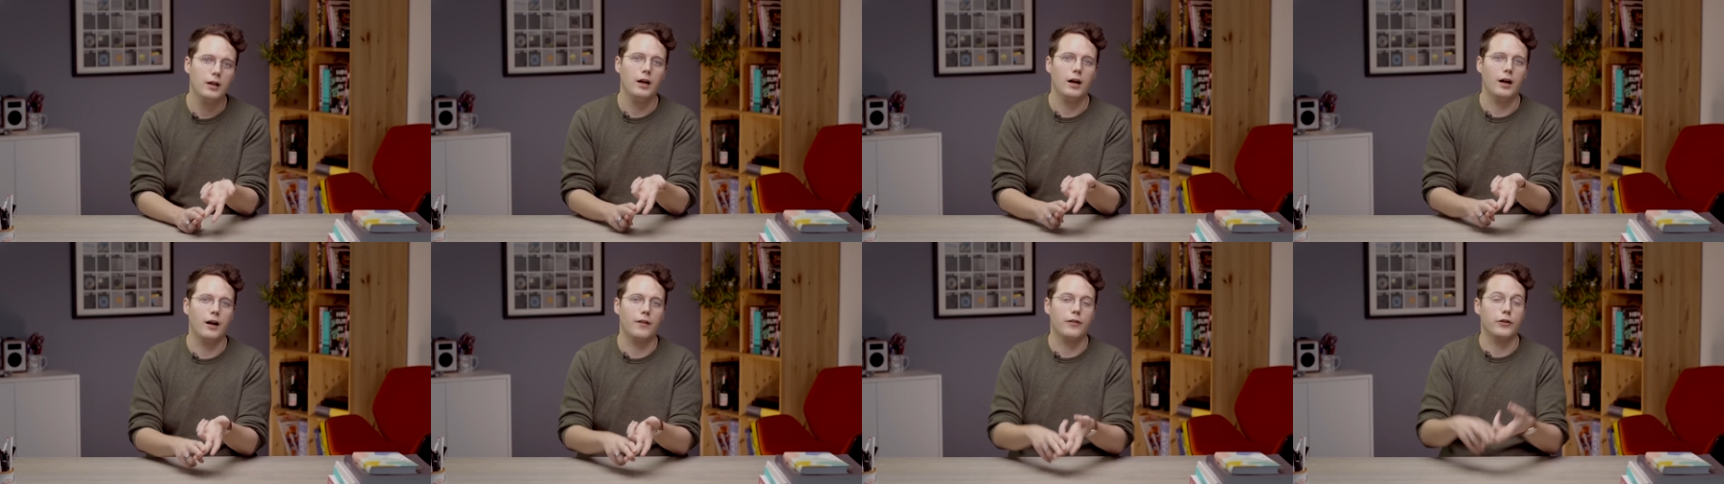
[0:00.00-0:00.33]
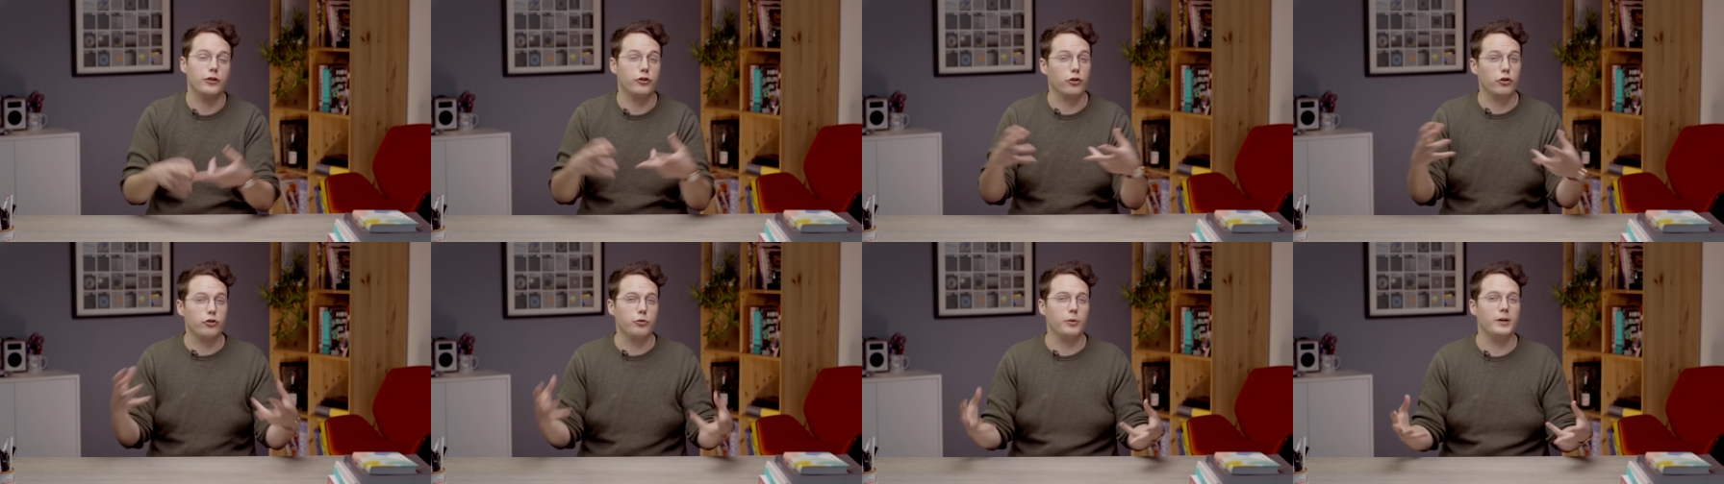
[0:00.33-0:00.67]
Uh,
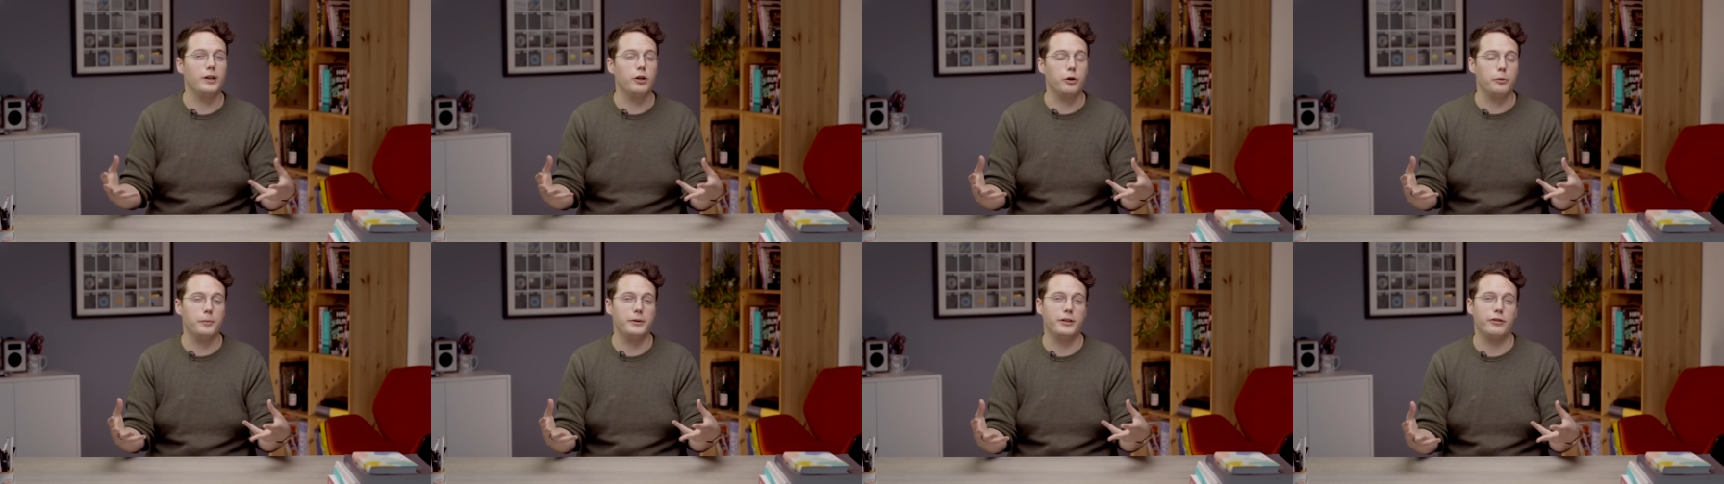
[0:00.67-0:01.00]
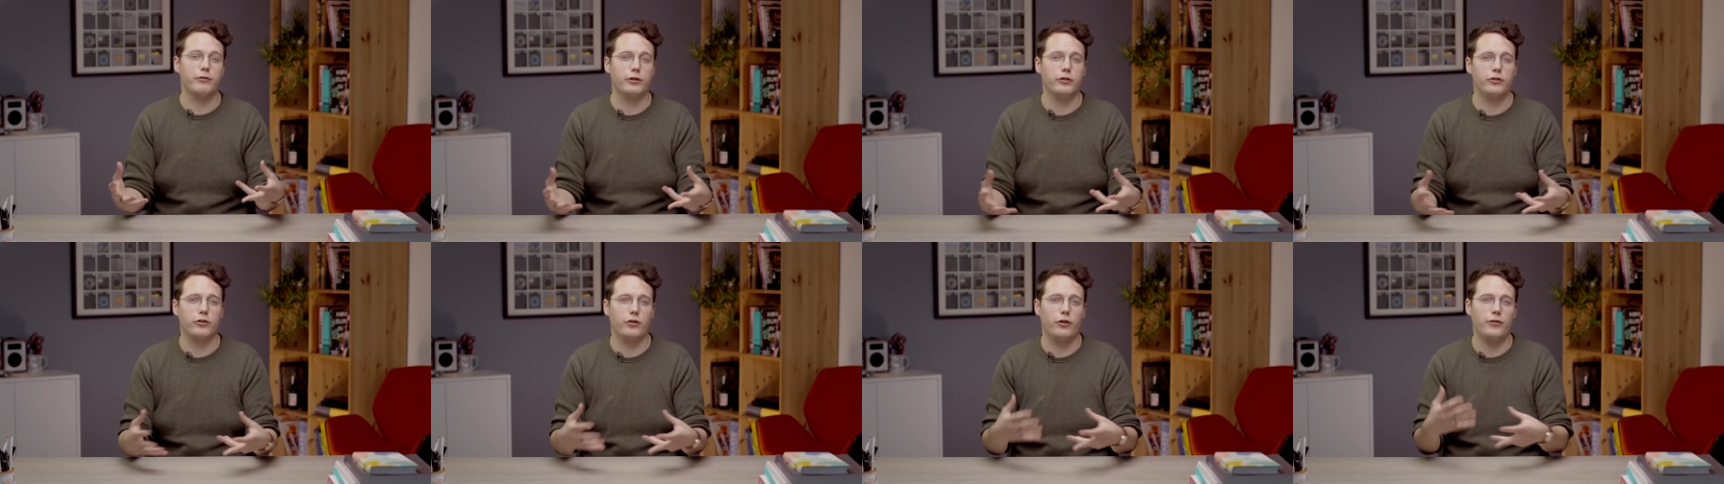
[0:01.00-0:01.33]
there's also a little bit
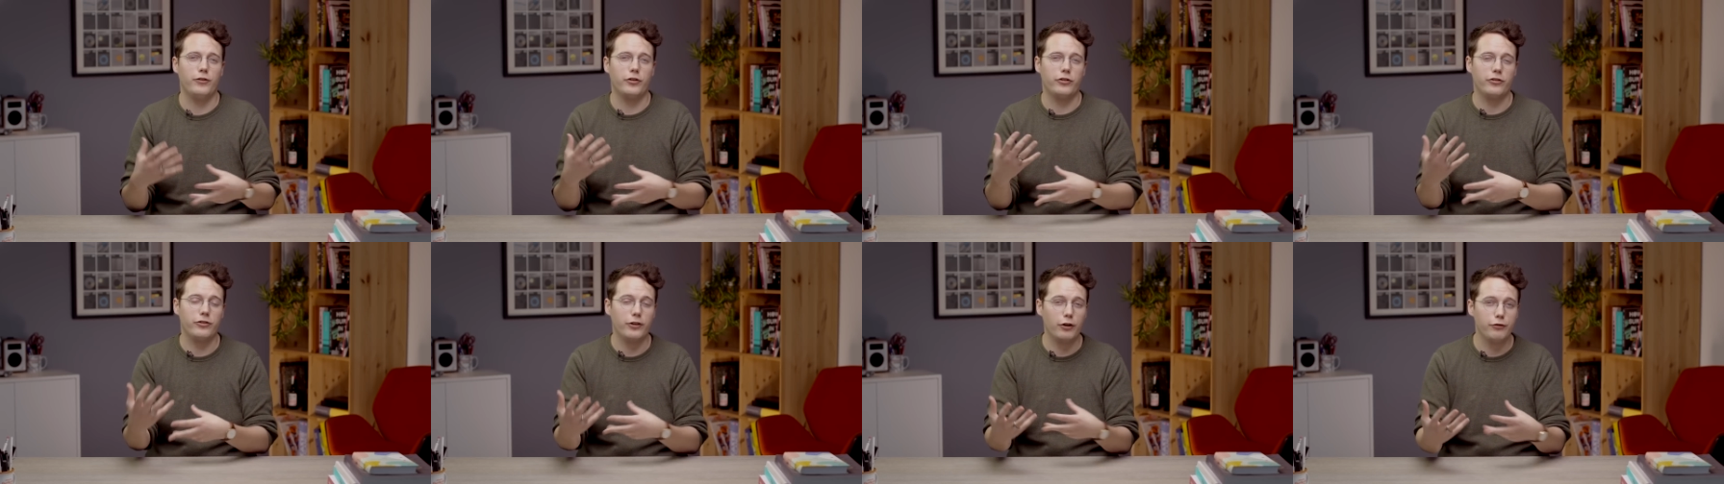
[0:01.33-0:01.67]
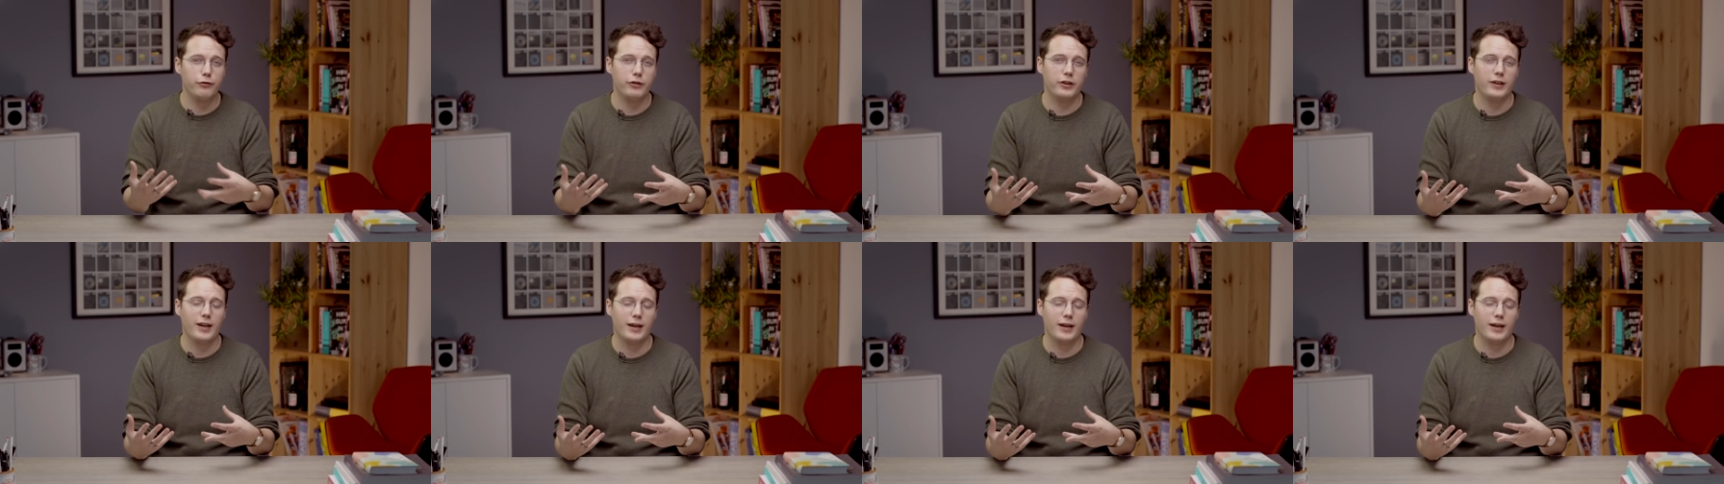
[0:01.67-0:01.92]
difference on the selfie